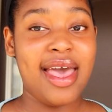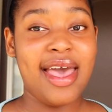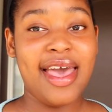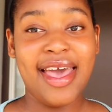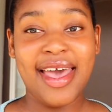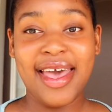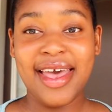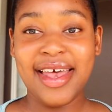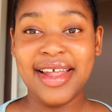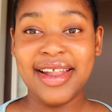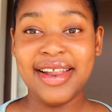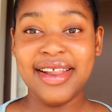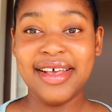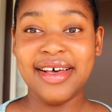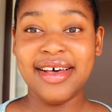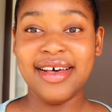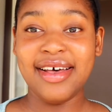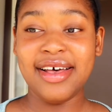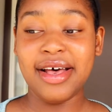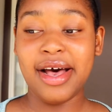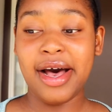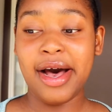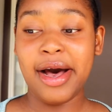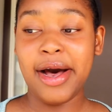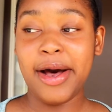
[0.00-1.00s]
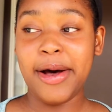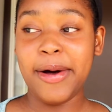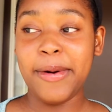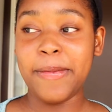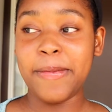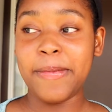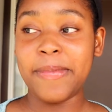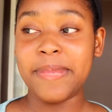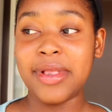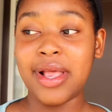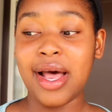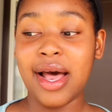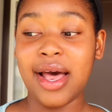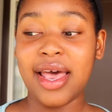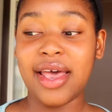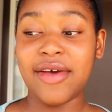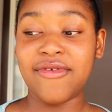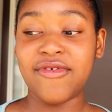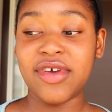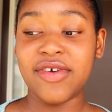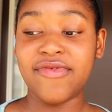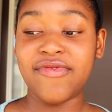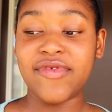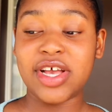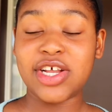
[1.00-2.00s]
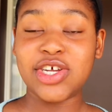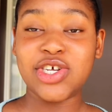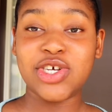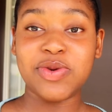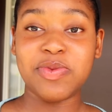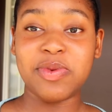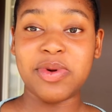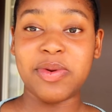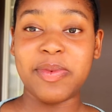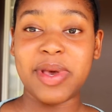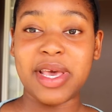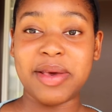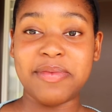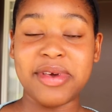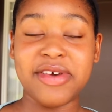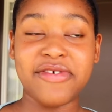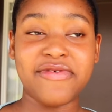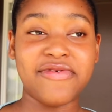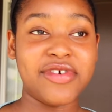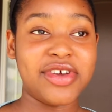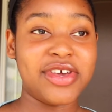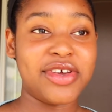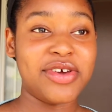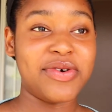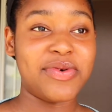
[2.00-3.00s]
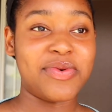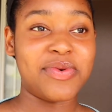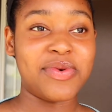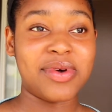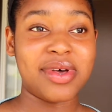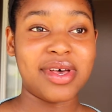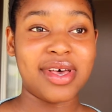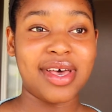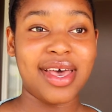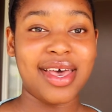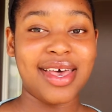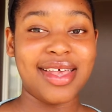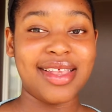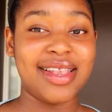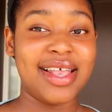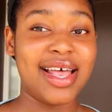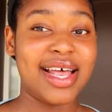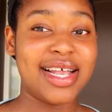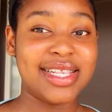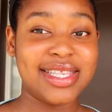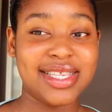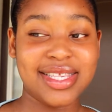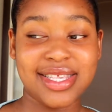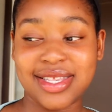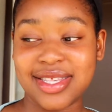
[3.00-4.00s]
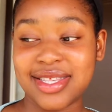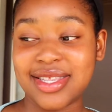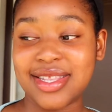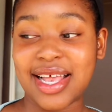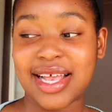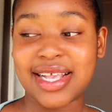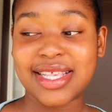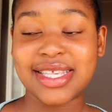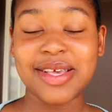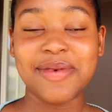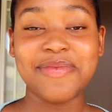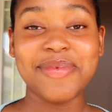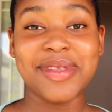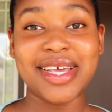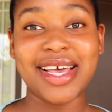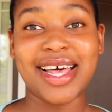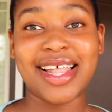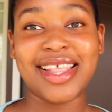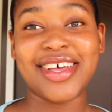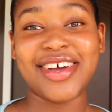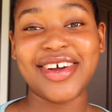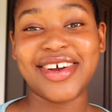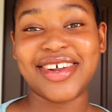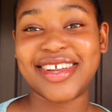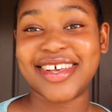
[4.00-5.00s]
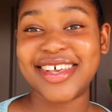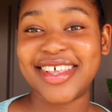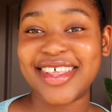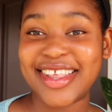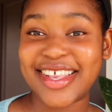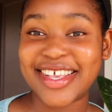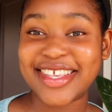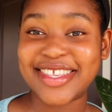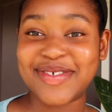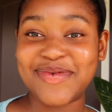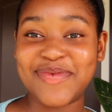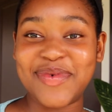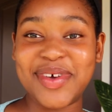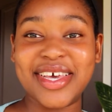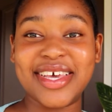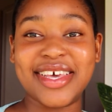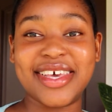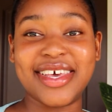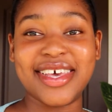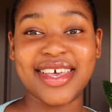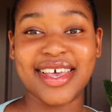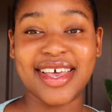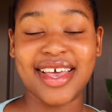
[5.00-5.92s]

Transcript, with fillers: And um, not every vegetable may be for you. And that's, that's something I learned this week.